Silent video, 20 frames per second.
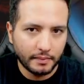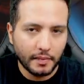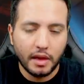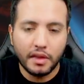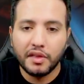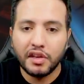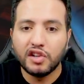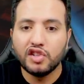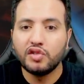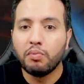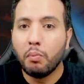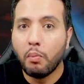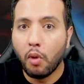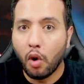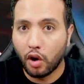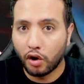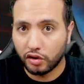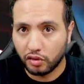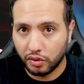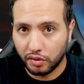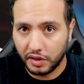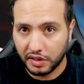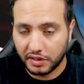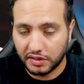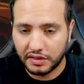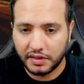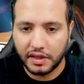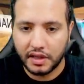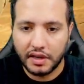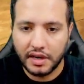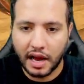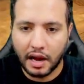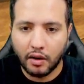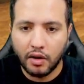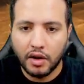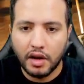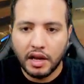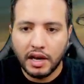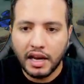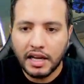There is more to this. Now,
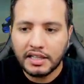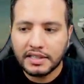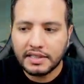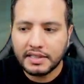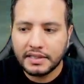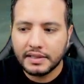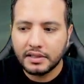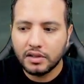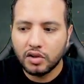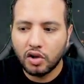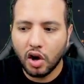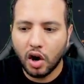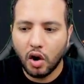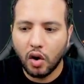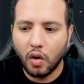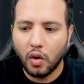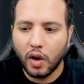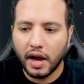let's go